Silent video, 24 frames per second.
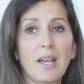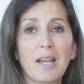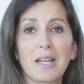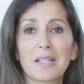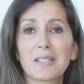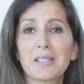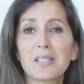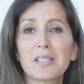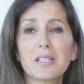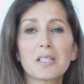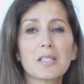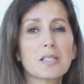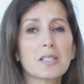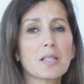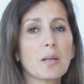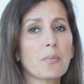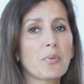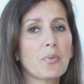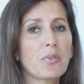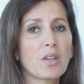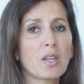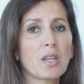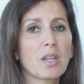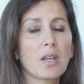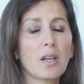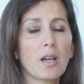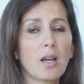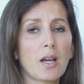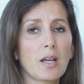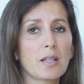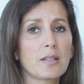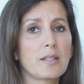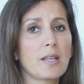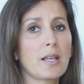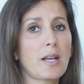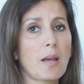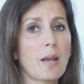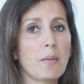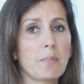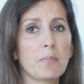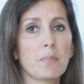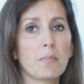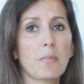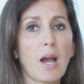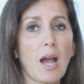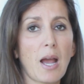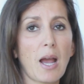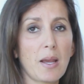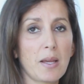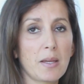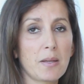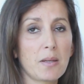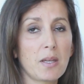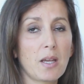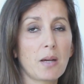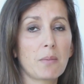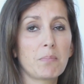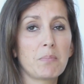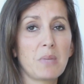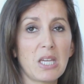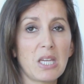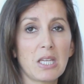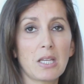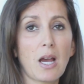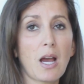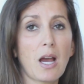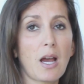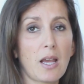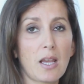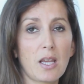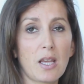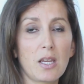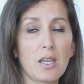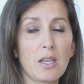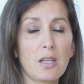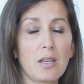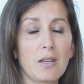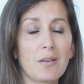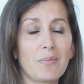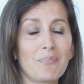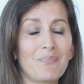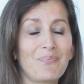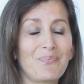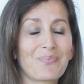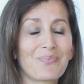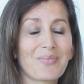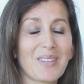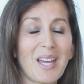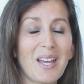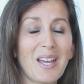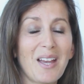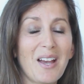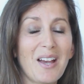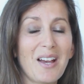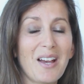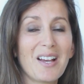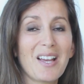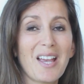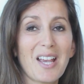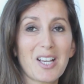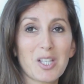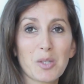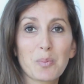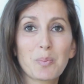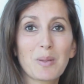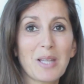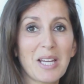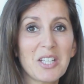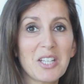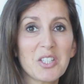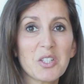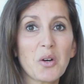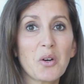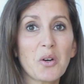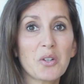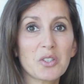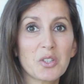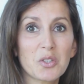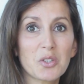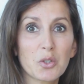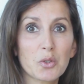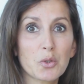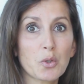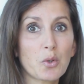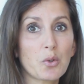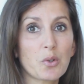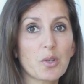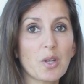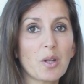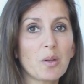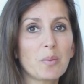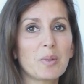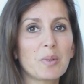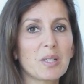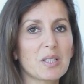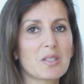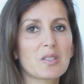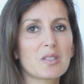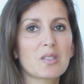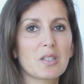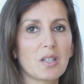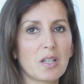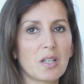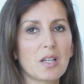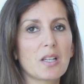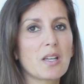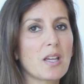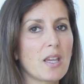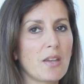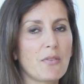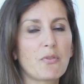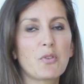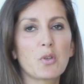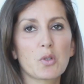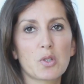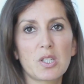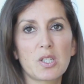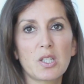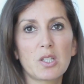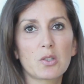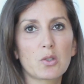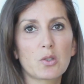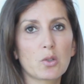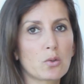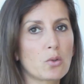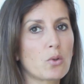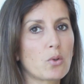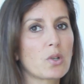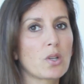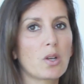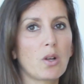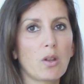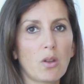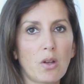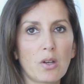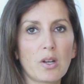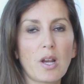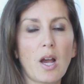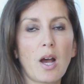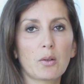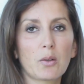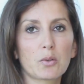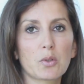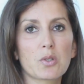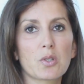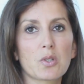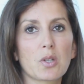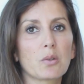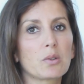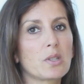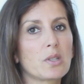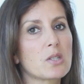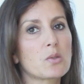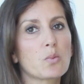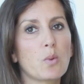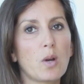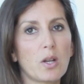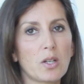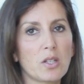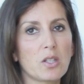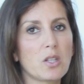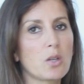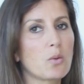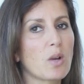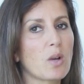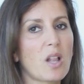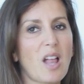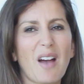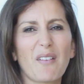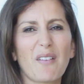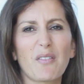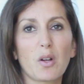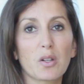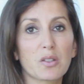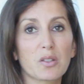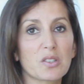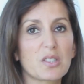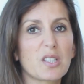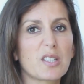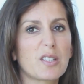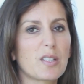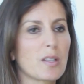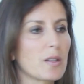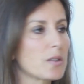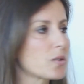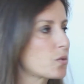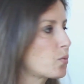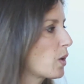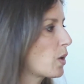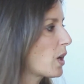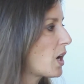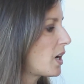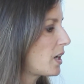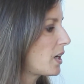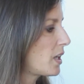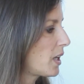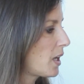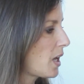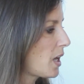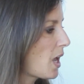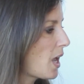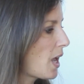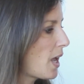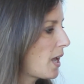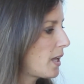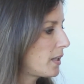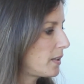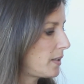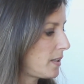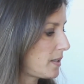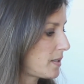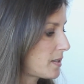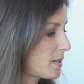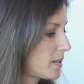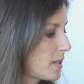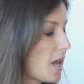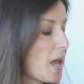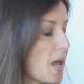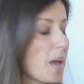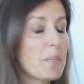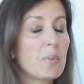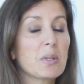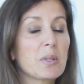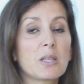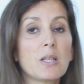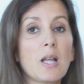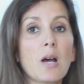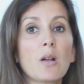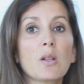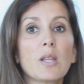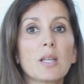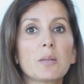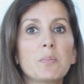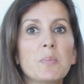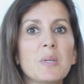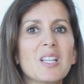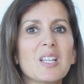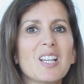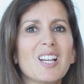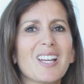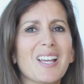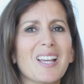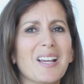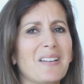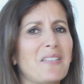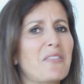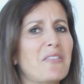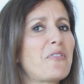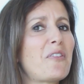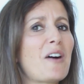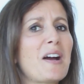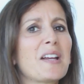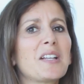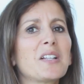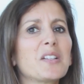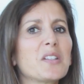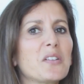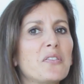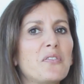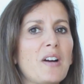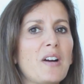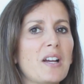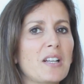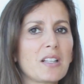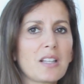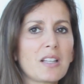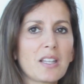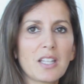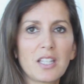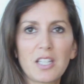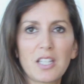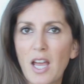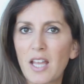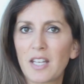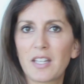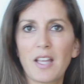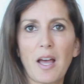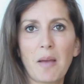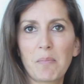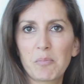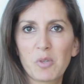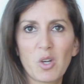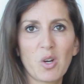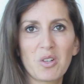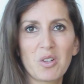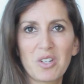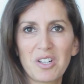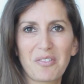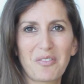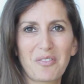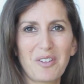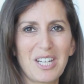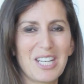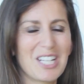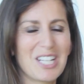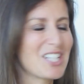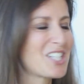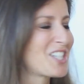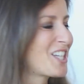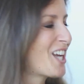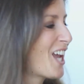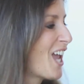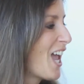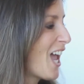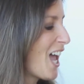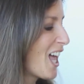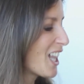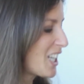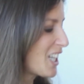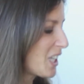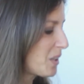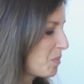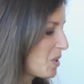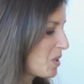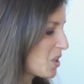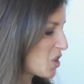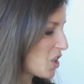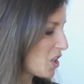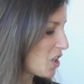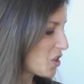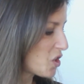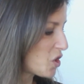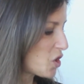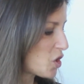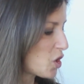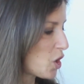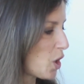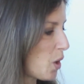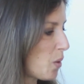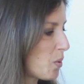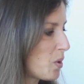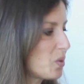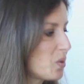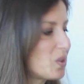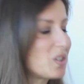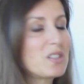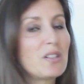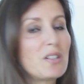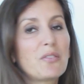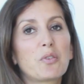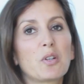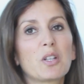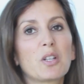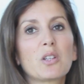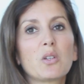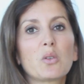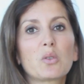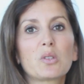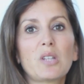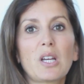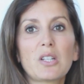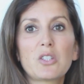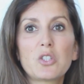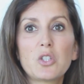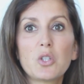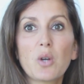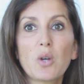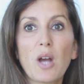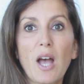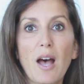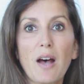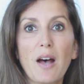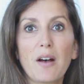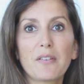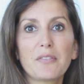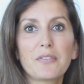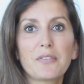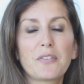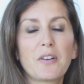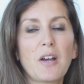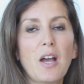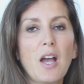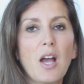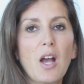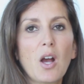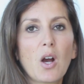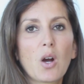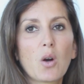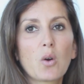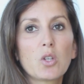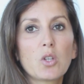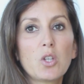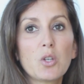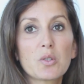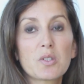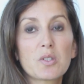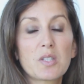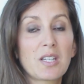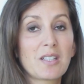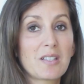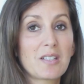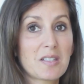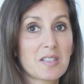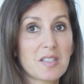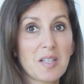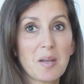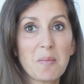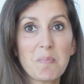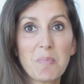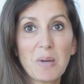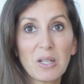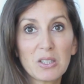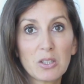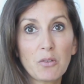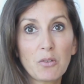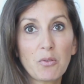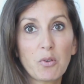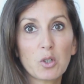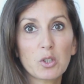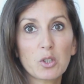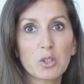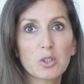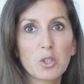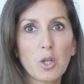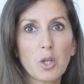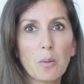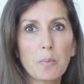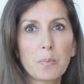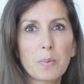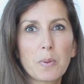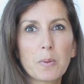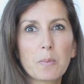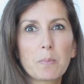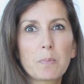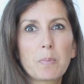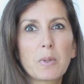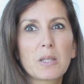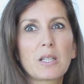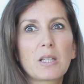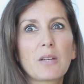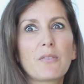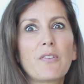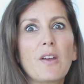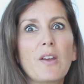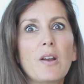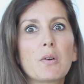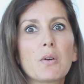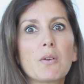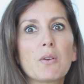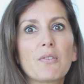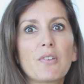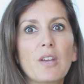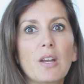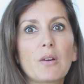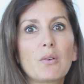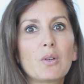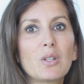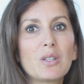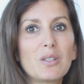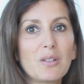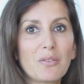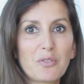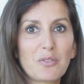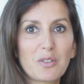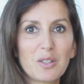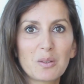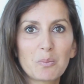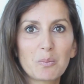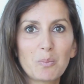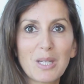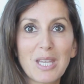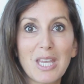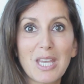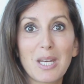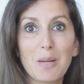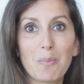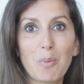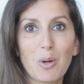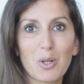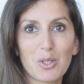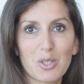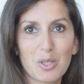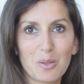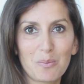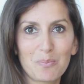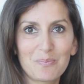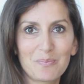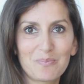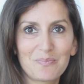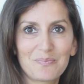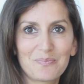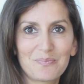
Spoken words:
And this is something that I explained on the tutorial, but if you see the tutorial on how to sew this one, you will have all the details regarding this. But now let me finally, and I'm going to finish, let me just show you the different look that you have using the same pattern for the top, but a very, very different bikini bottom.